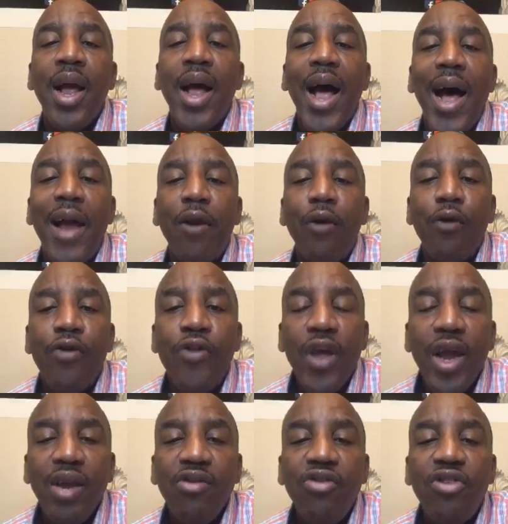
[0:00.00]
I don't
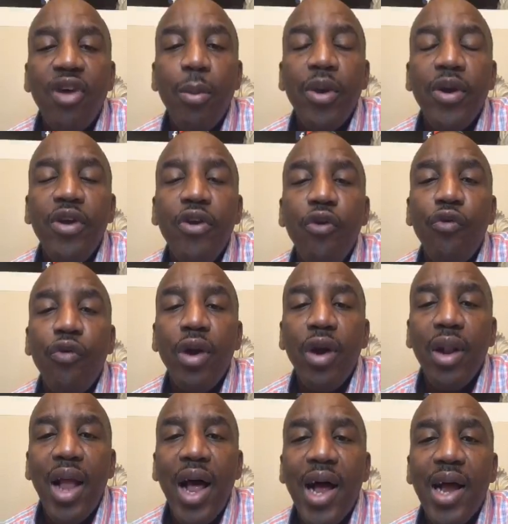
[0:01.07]
think some of you
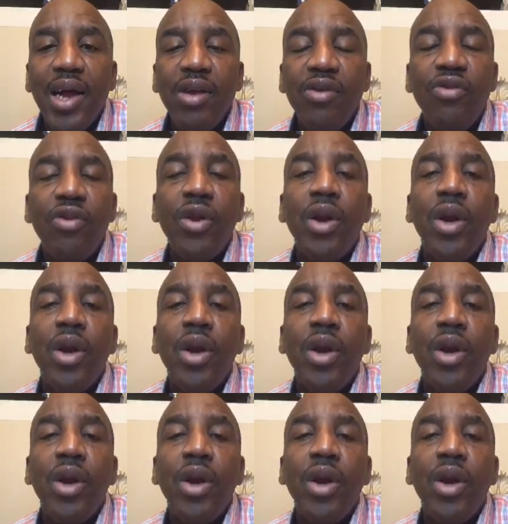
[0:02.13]
realize